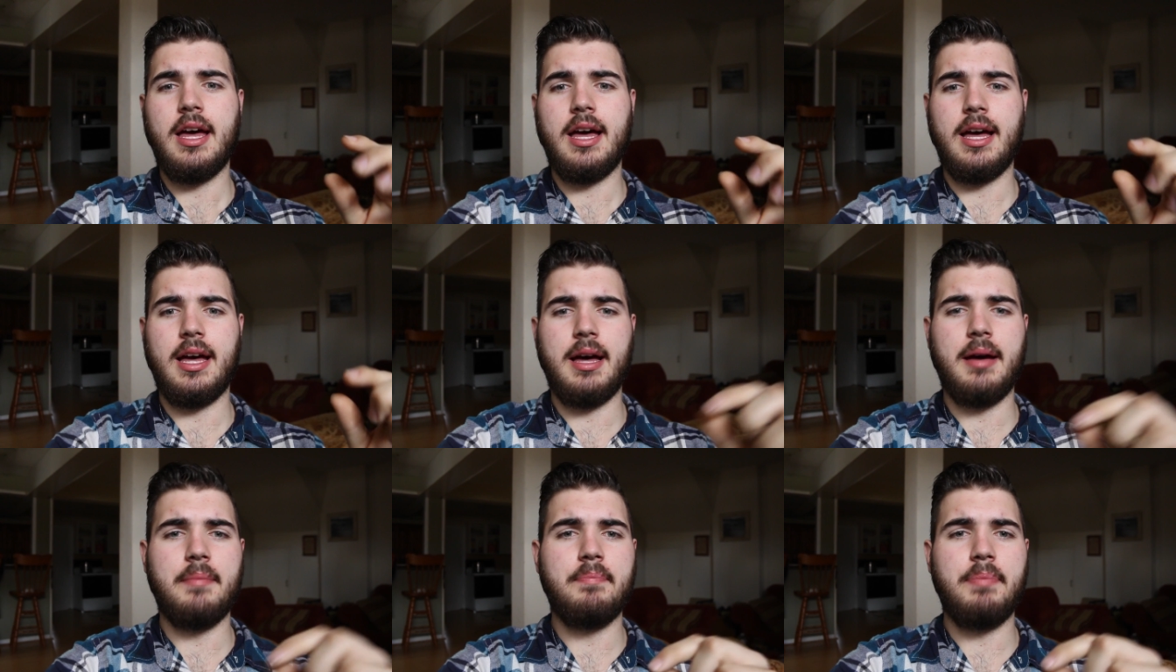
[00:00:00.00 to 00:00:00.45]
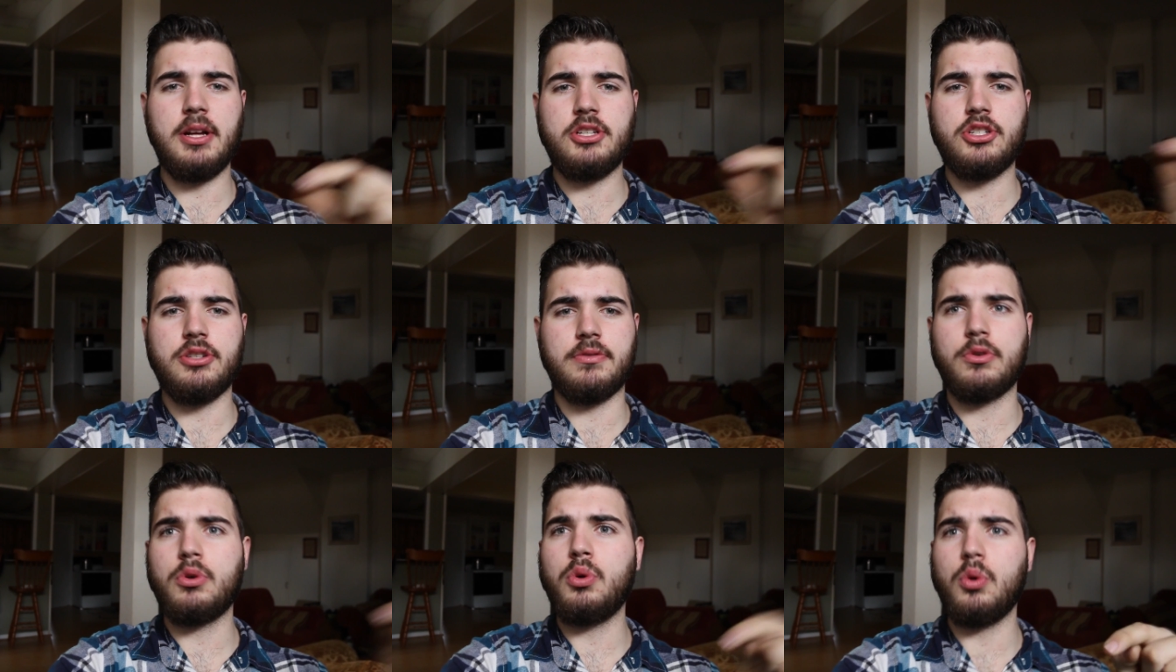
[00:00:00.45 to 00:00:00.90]
a
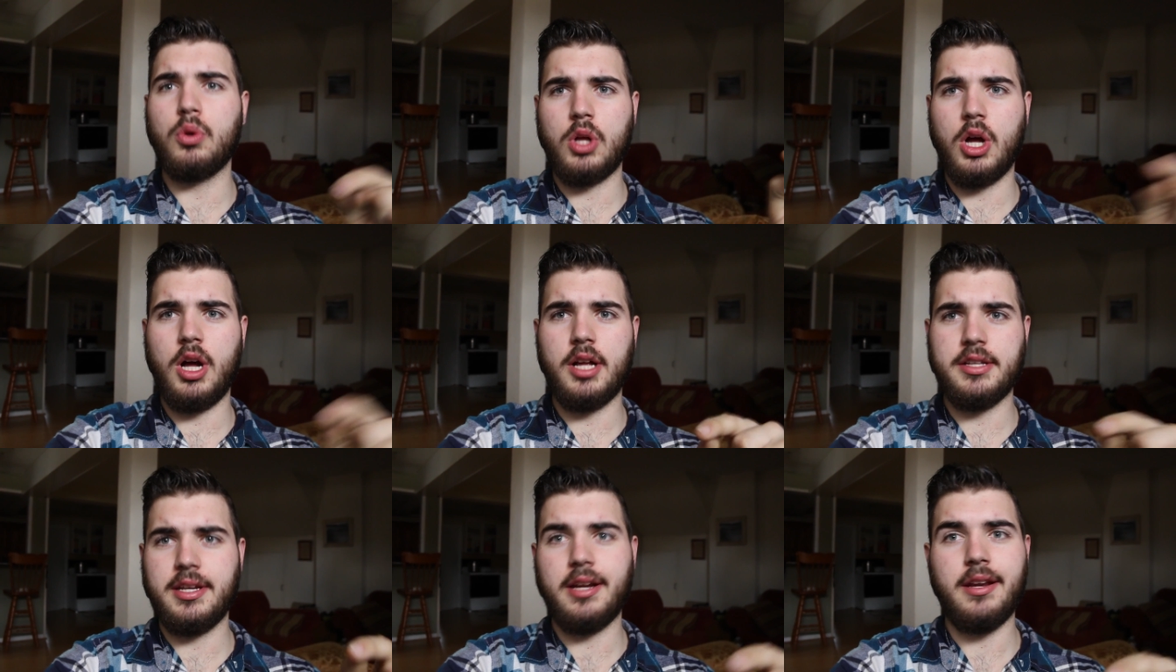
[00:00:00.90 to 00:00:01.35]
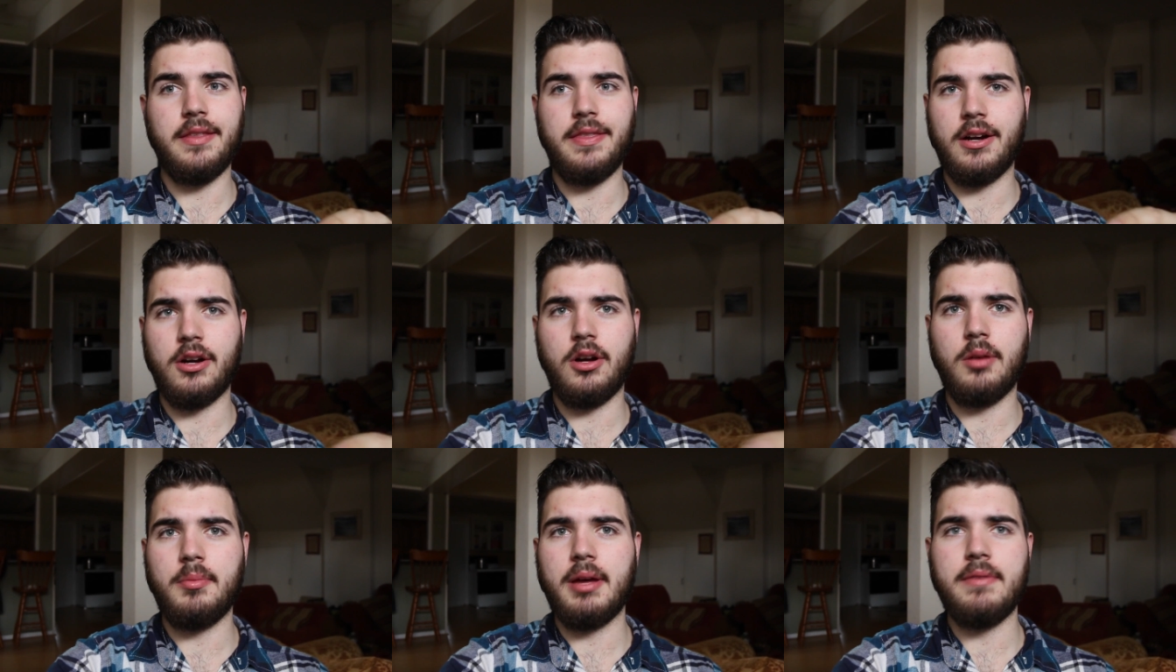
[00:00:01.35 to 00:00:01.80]
bunch of cool content in
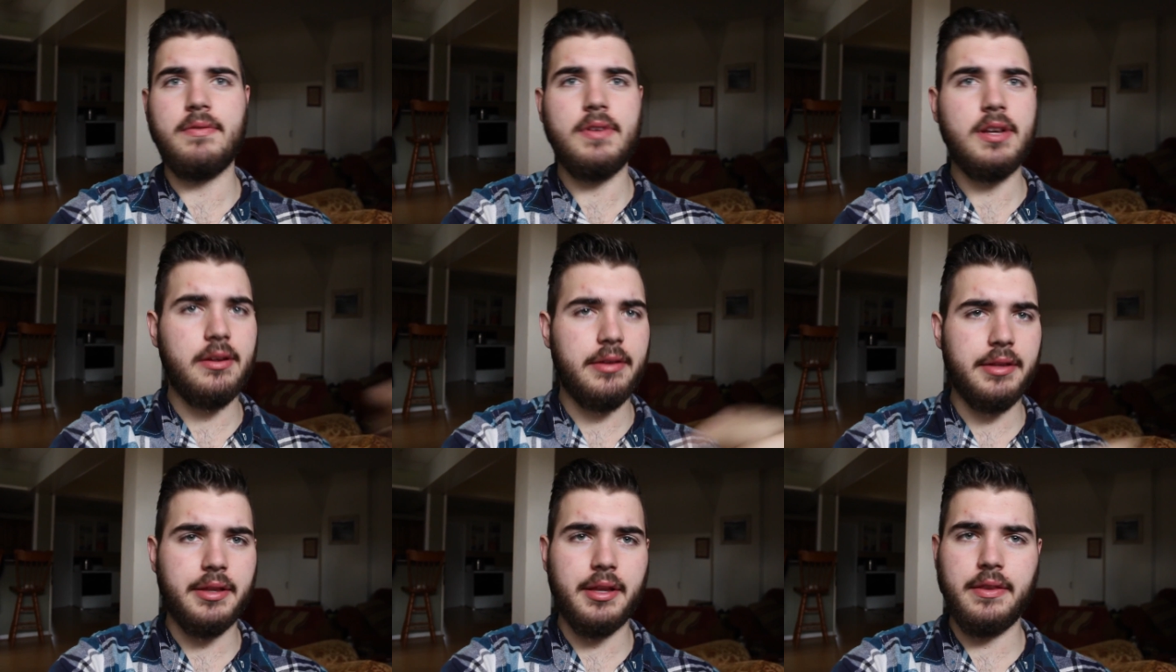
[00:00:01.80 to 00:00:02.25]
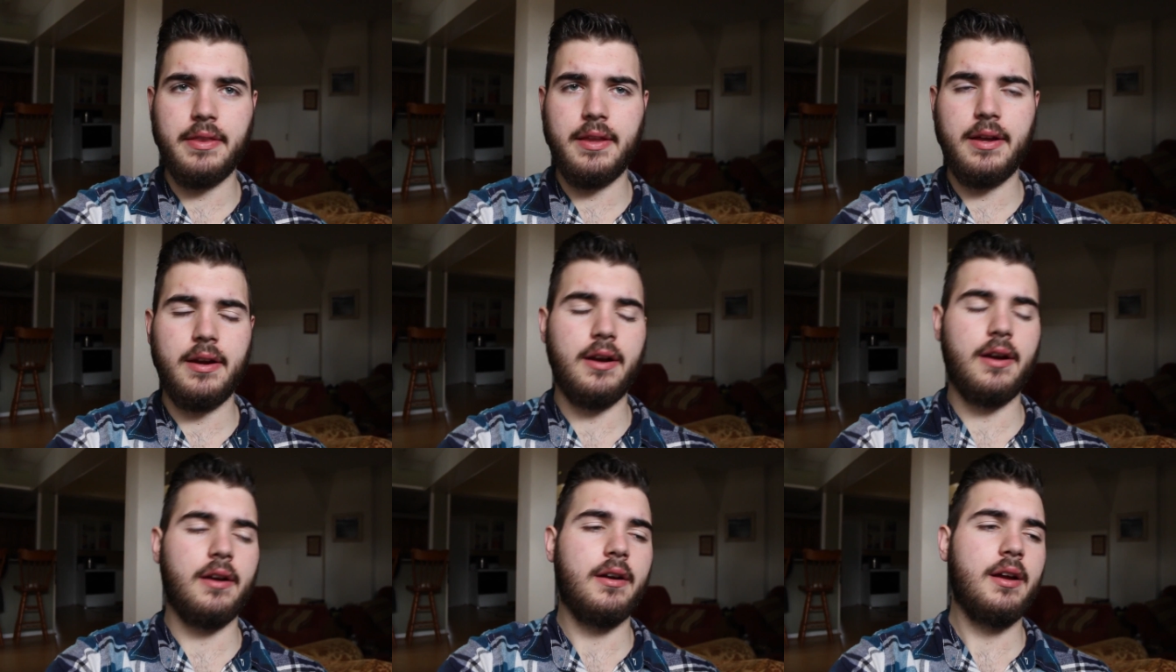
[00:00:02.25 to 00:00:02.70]
there, all my videos in
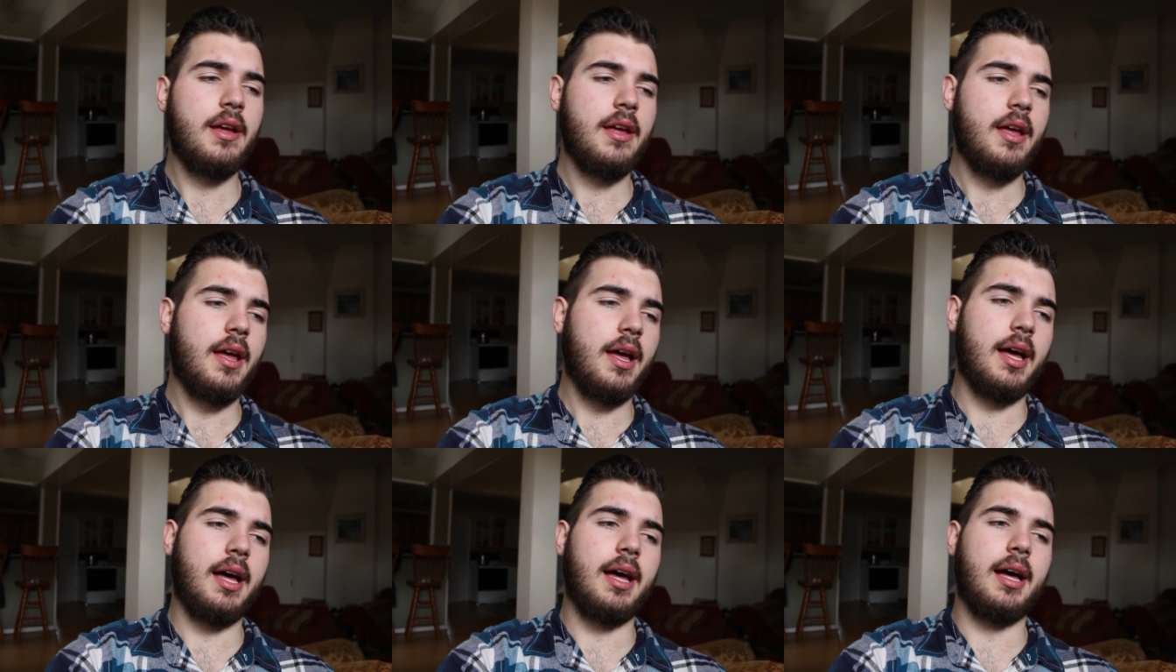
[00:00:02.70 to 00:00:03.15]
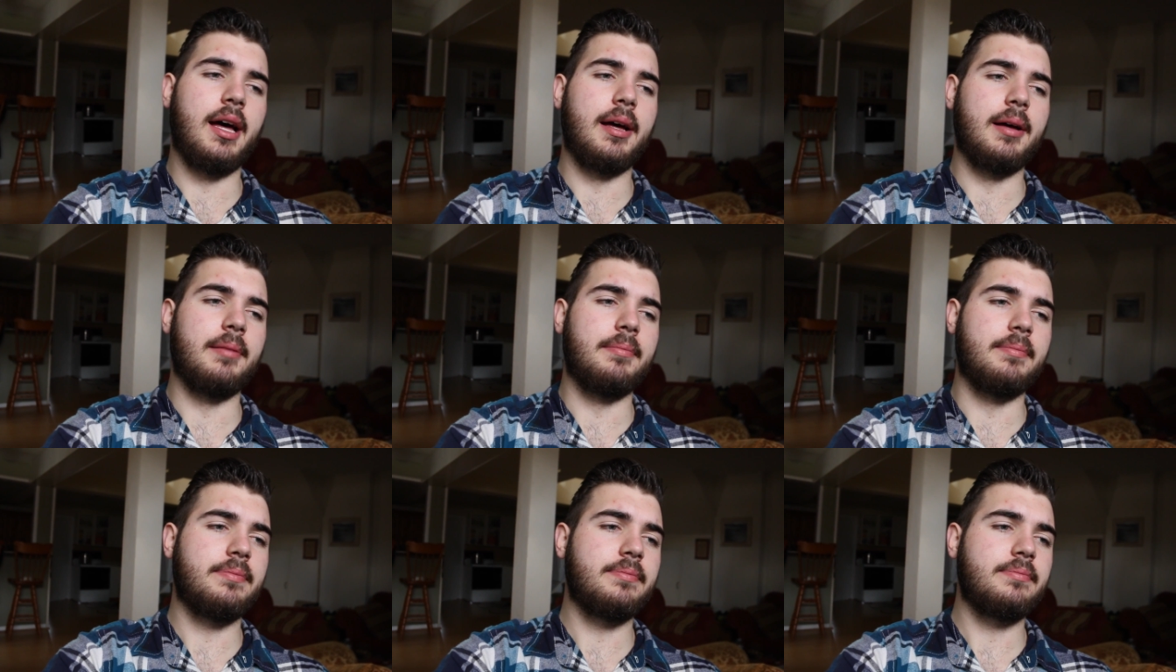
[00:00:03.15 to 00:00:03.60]
there,
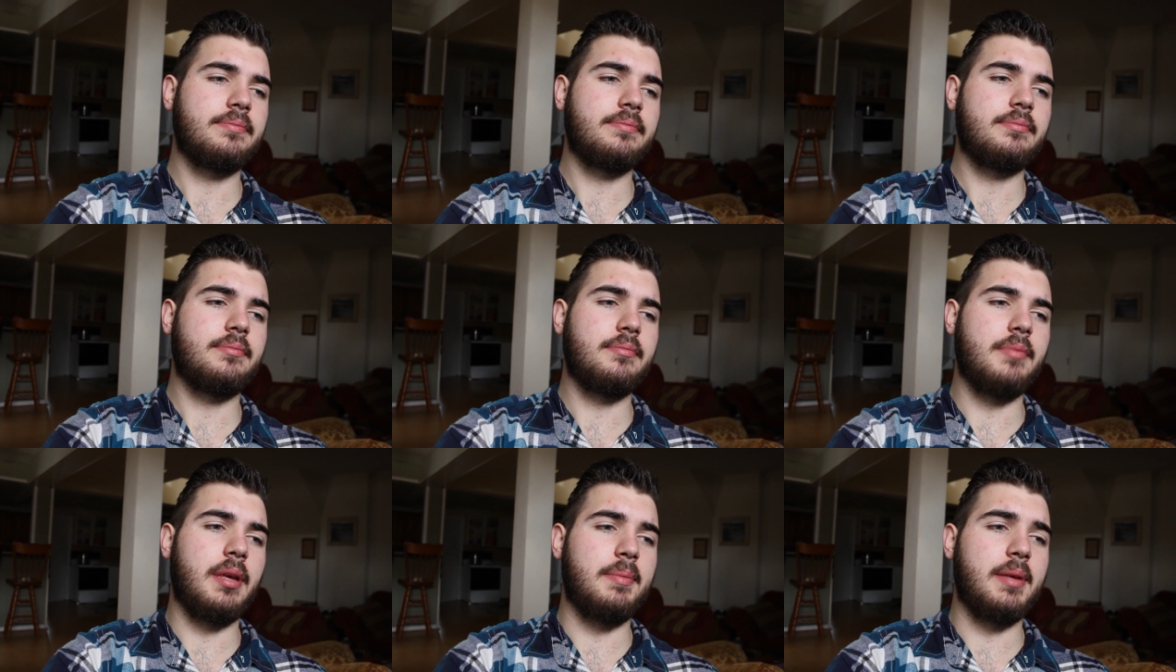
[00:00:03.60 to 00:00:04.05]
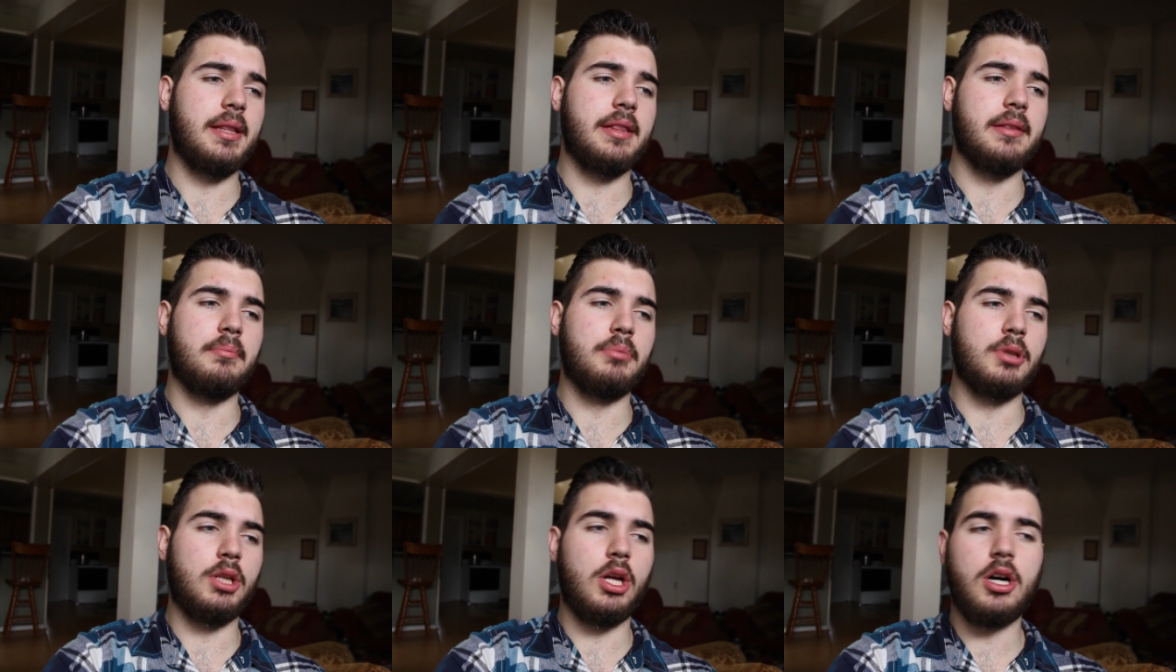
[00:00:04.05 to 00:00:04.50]
maybe
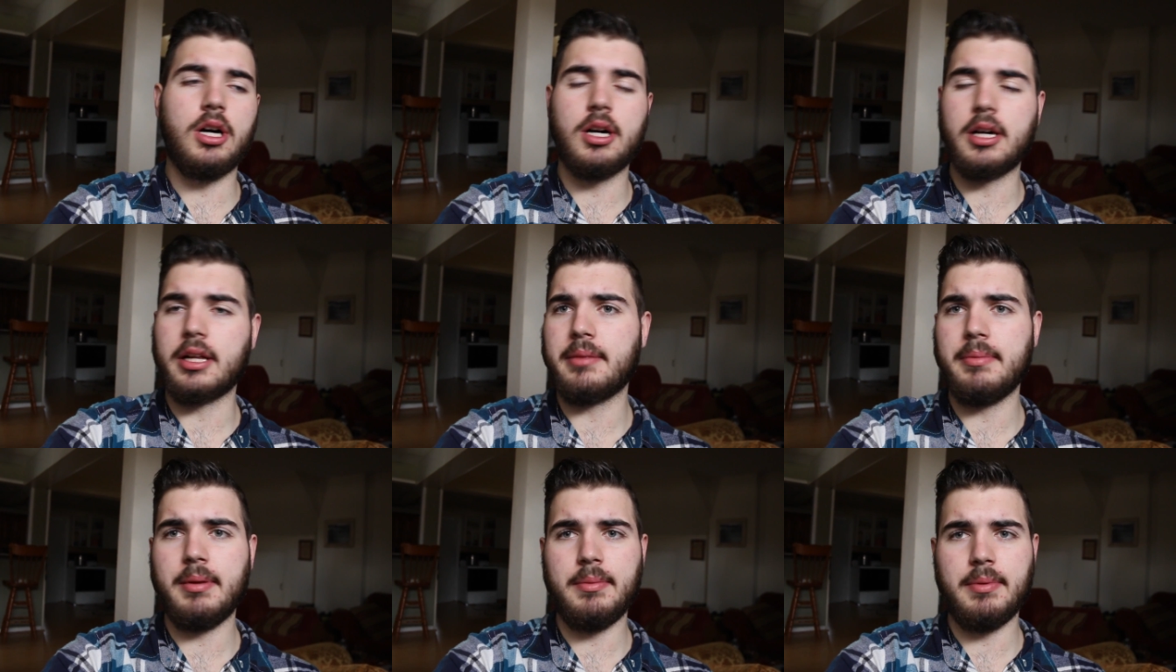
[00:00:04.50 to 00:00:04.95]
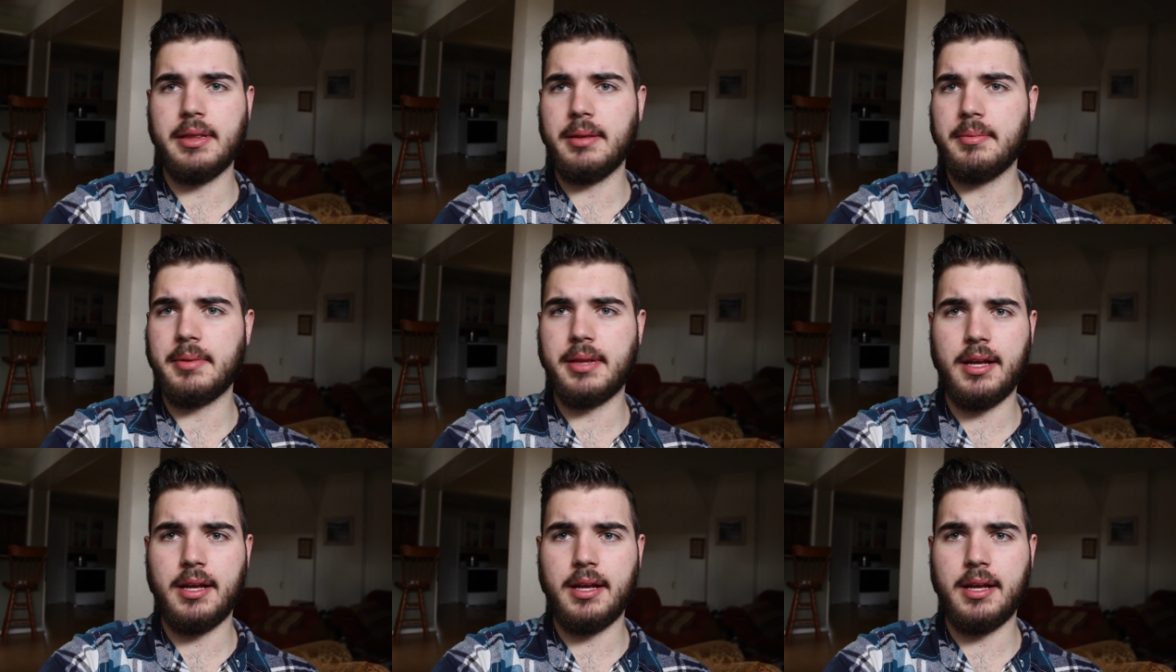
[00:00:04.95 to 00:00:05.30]
some blogs, maybe some